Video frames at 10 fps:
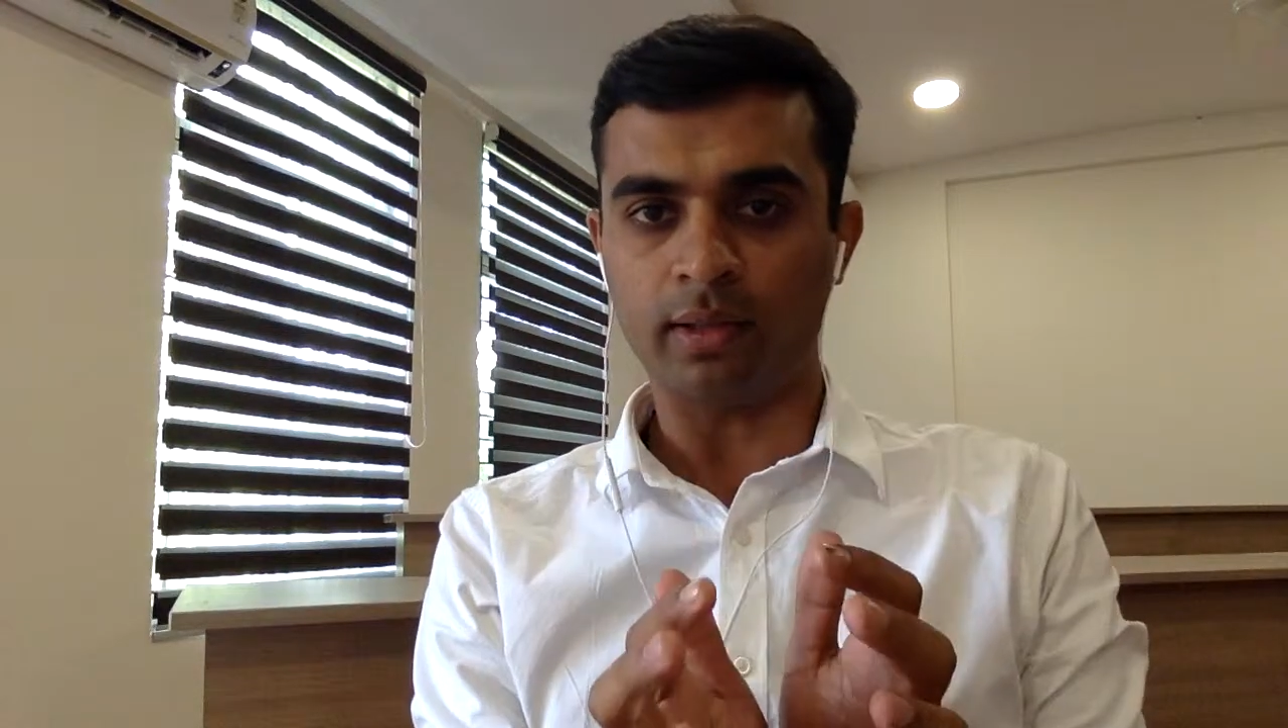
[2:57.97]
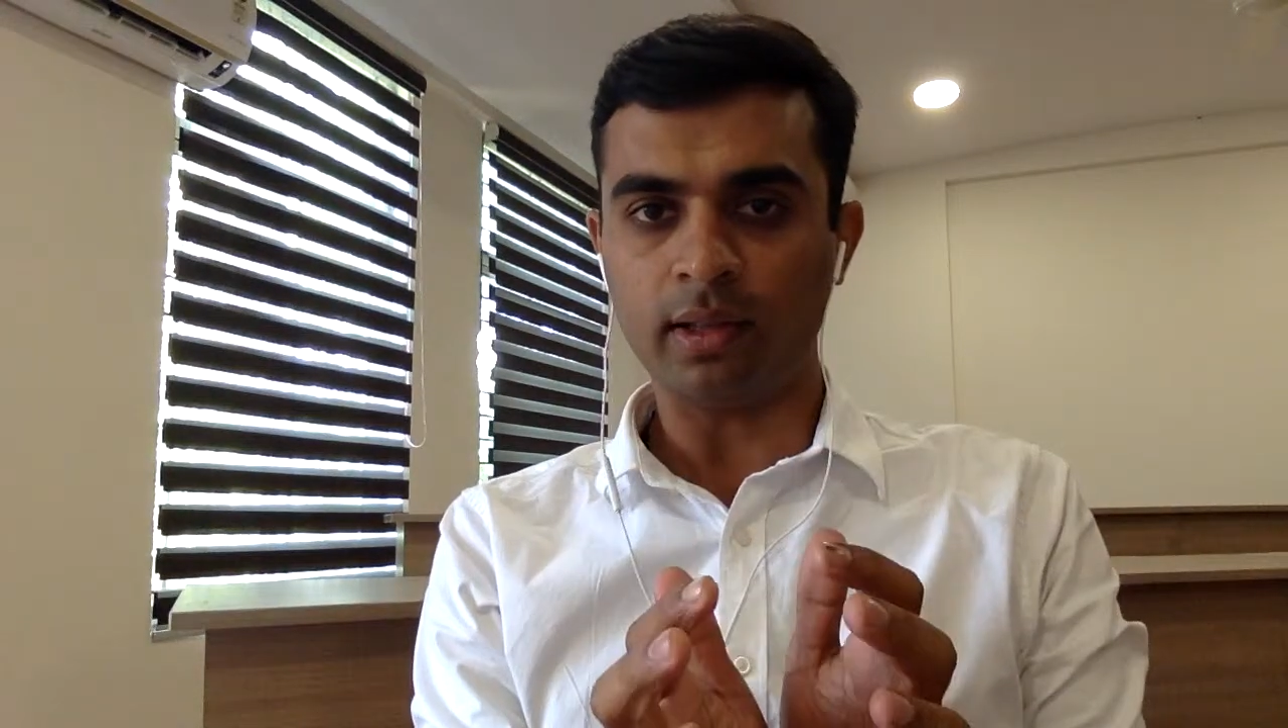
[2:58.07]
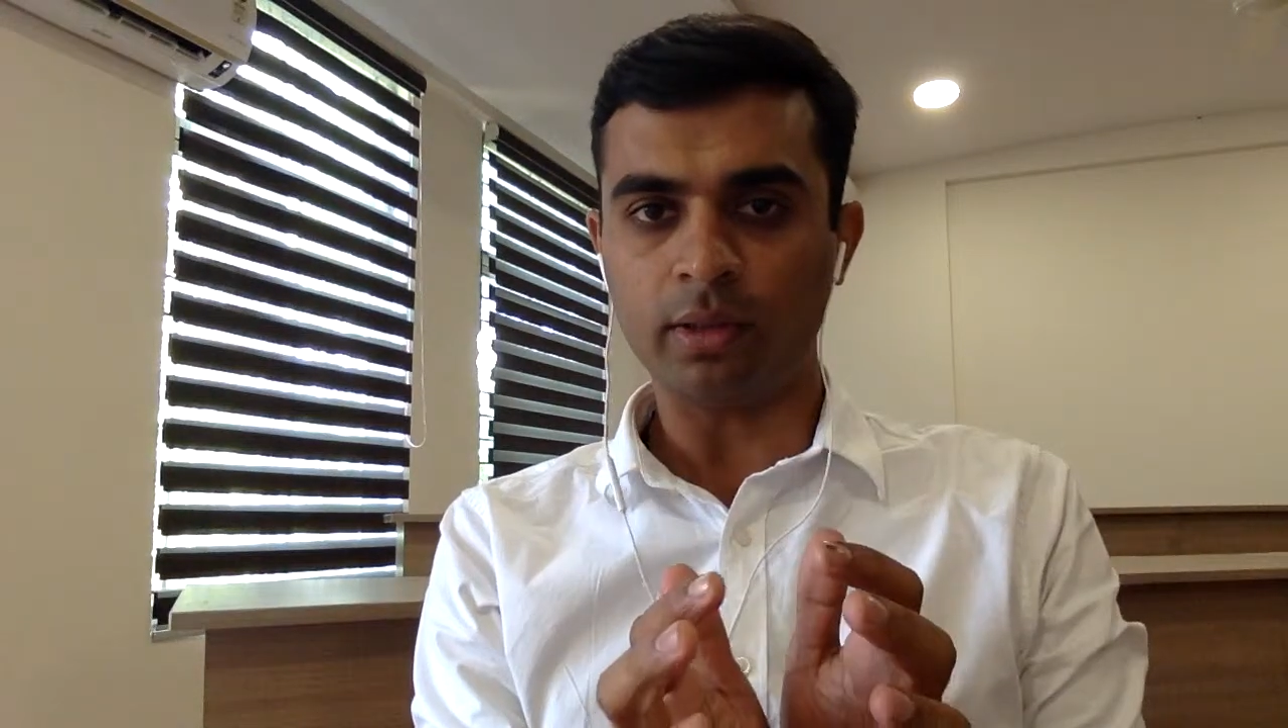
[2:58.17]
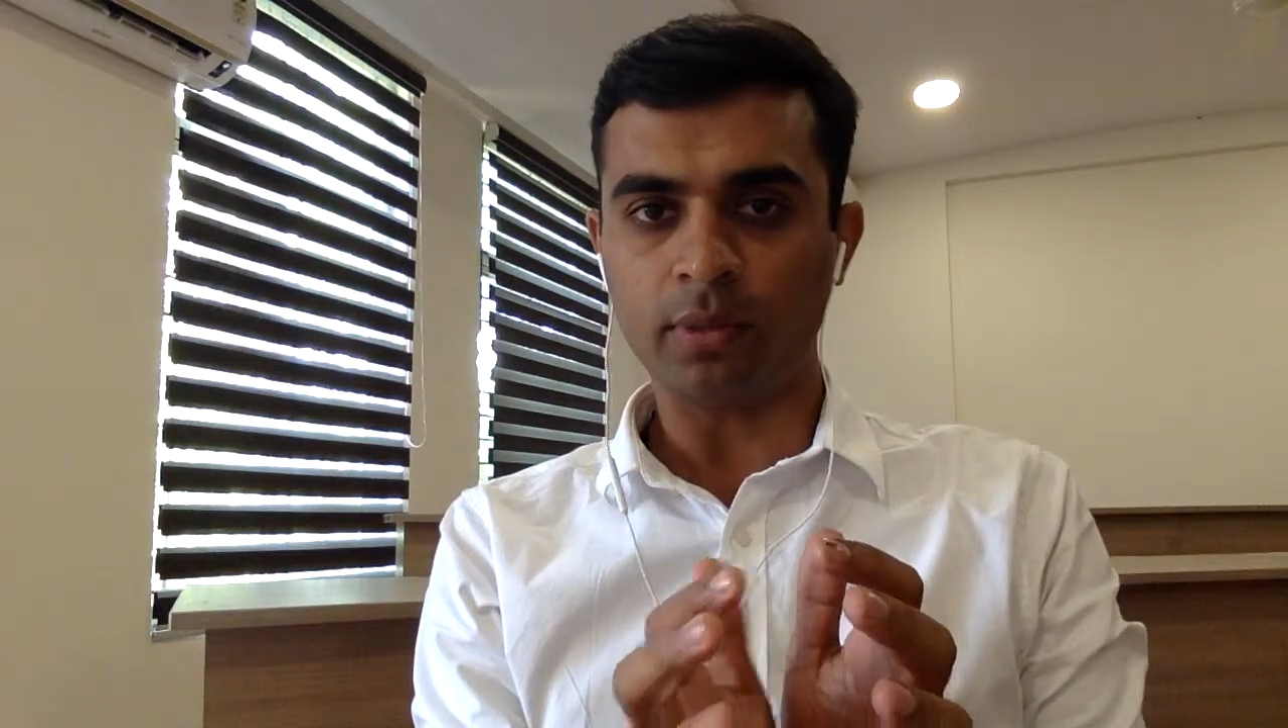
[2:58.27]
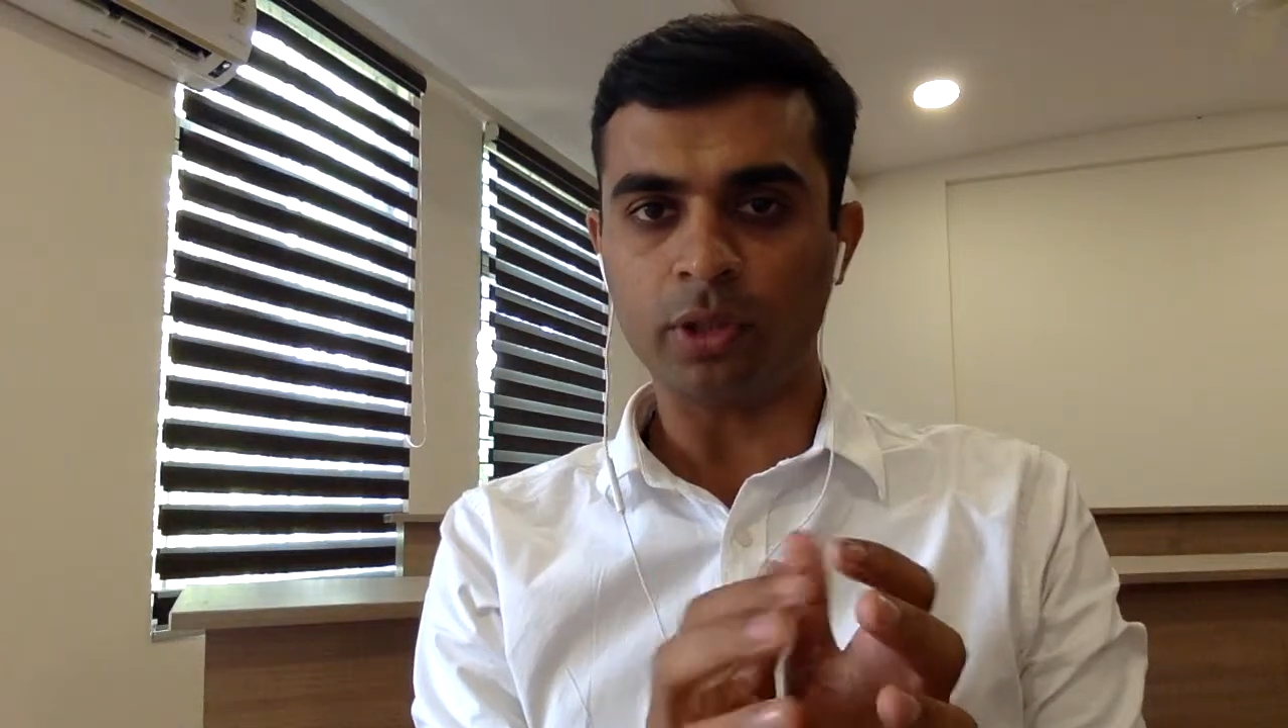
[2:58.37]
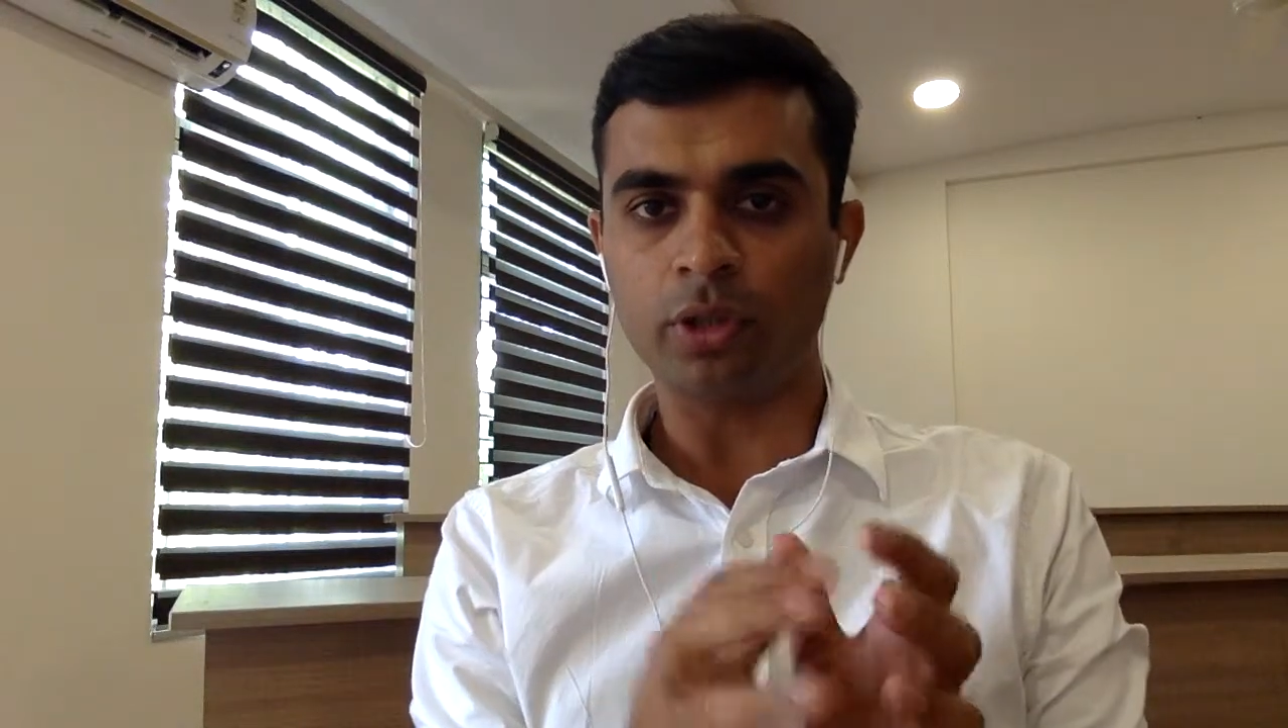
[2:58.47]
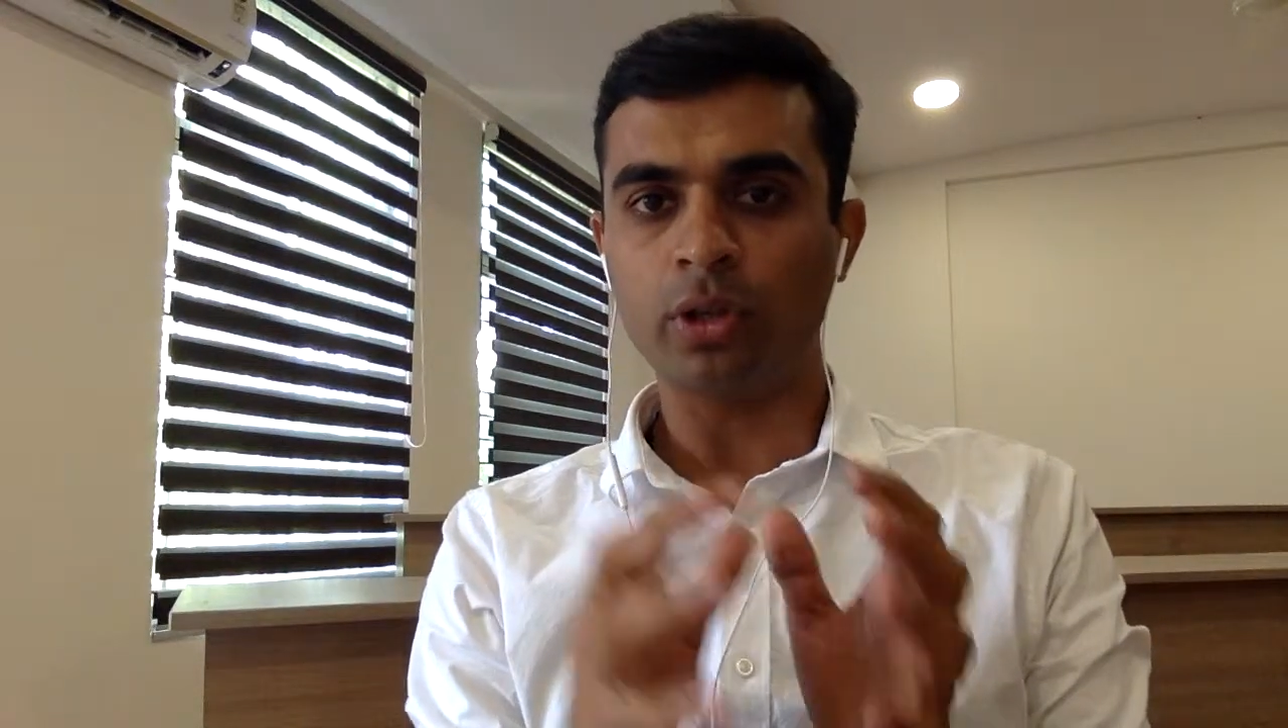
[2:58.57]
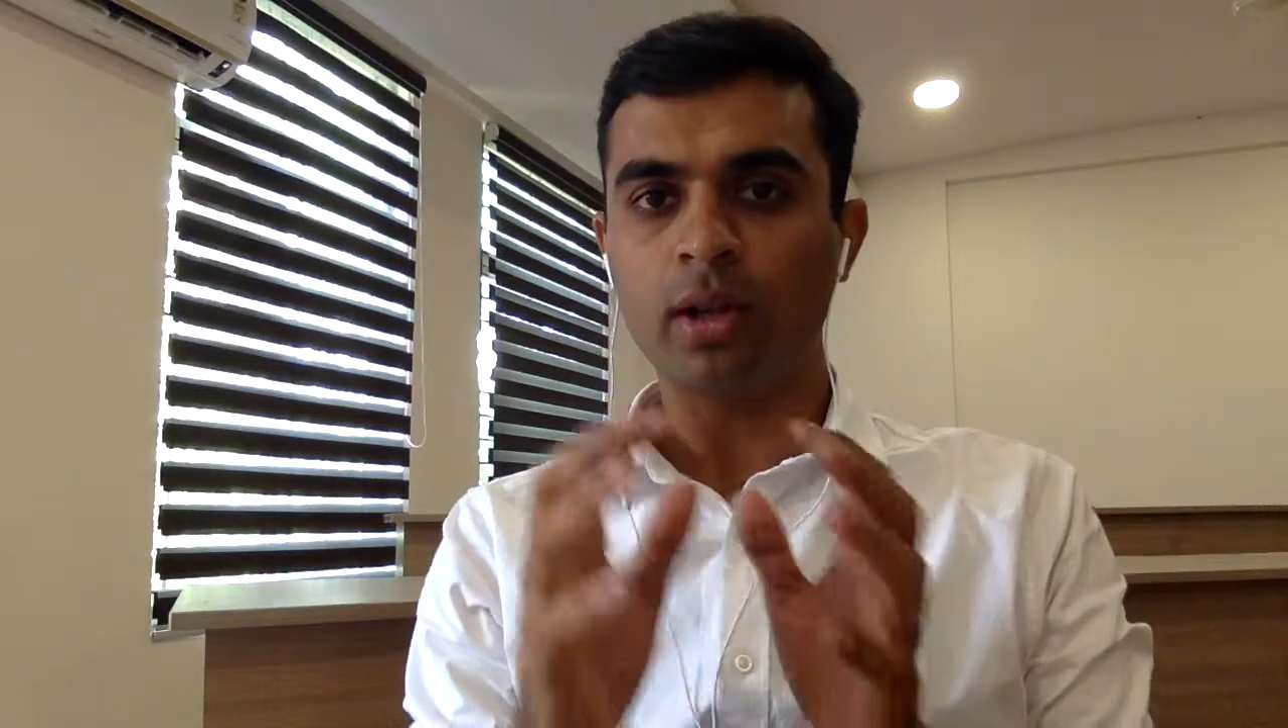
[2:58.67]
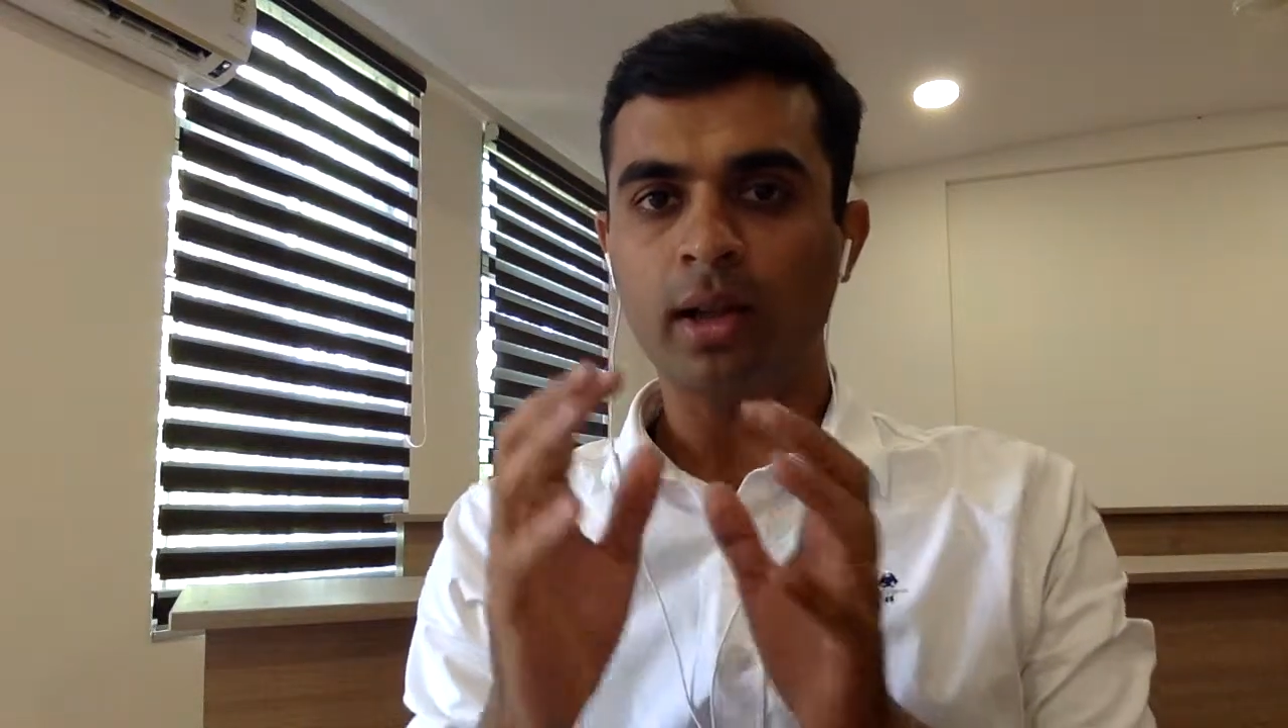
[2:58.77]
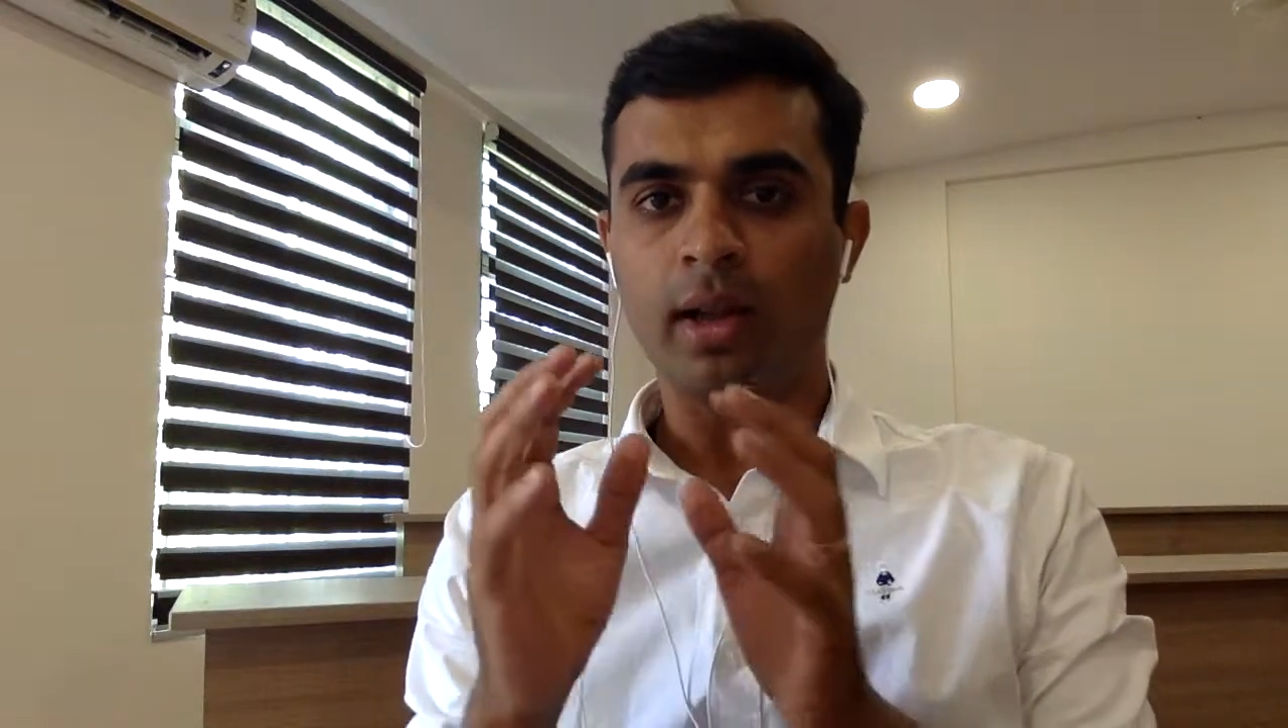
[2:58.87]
is this much,